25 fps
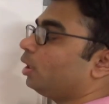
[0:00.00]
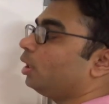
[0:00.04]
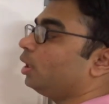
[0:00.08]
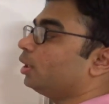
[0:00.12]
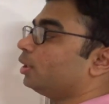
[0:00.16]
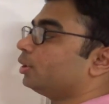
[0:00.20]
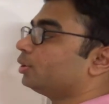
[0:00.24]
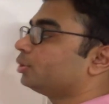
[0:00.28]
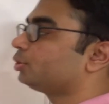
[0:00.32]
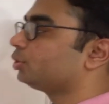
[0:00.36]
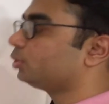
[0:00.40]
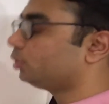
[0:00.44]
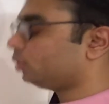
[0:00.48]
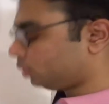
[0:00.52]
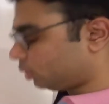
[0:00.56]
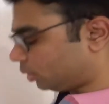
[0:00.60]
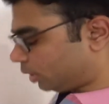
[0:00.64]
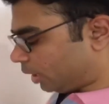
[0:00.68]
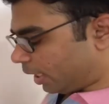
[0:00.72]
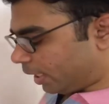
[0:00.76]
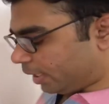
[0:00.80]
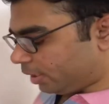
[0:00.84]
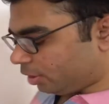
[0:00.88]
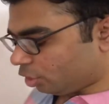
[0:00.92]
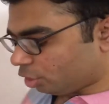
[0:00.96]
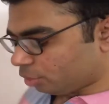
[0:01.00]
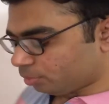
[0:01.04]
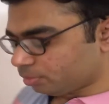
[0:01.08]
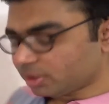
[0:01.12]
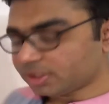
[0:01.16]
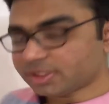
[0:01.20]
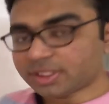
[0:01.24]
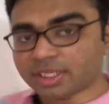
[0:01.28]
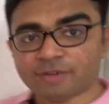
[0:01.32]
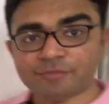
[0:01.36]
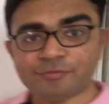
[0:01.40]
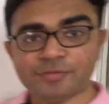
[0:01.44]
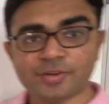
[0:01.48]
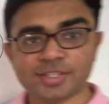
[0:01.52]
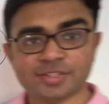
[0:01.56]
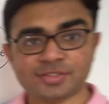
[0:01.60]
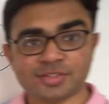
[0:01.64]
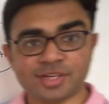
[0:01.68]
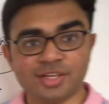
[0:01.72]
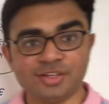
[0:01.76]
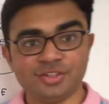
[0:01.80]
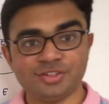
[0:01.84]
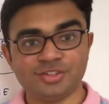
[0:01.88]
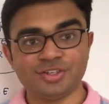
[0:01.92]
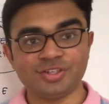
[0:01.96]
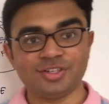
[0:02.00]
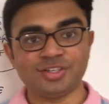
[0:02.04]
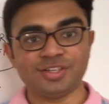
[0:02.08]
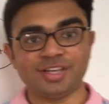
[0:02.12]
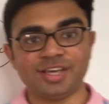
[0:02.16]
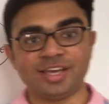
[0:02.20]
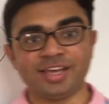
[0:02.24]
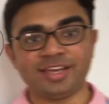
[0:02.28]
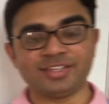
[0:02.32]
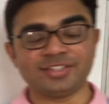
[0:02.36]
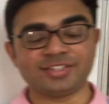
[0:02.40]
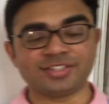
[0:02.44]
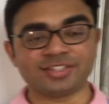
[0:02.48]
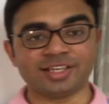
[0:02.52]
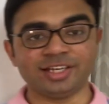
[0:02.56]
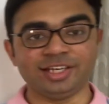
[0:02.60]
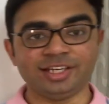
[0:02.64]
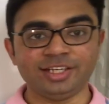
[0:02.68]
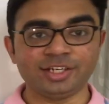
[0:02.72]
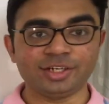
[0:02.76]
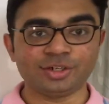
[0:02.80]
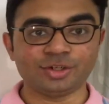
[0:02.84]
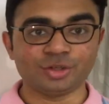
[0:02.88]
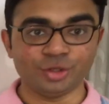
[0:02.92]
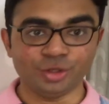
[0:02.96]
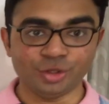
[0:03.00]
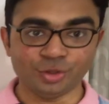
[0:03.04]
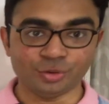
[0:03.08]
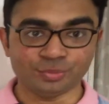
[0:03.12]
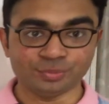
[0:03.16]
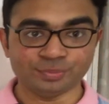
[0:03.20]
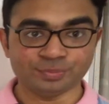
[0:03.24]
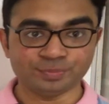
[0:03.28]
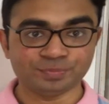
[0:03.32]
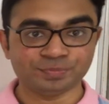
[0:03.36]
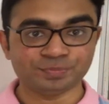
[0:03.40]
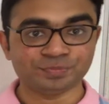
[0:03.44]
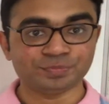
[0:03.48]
So I hope the surface tension is clear to you.